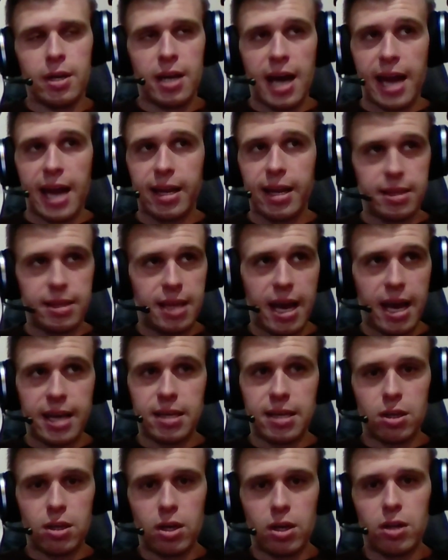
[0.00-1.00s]
I, I
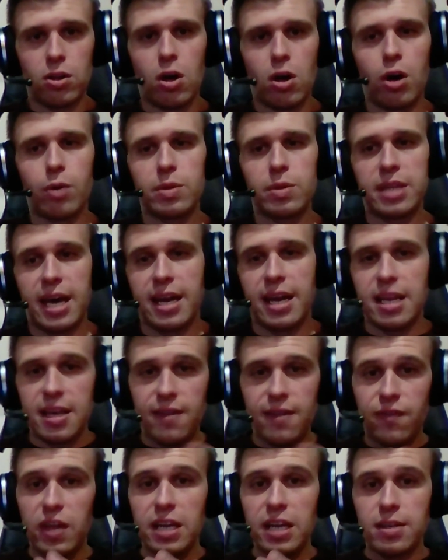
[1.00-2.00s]
could get along with that
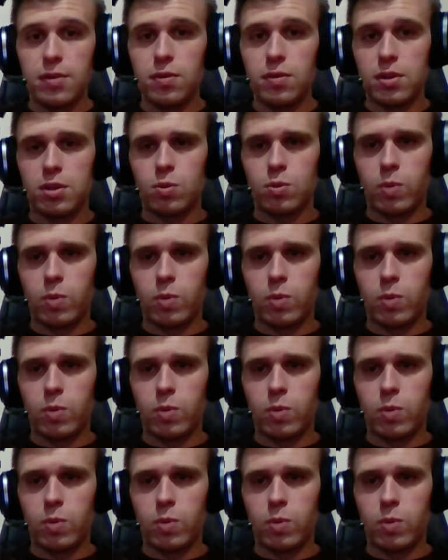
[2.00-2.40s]
if they do this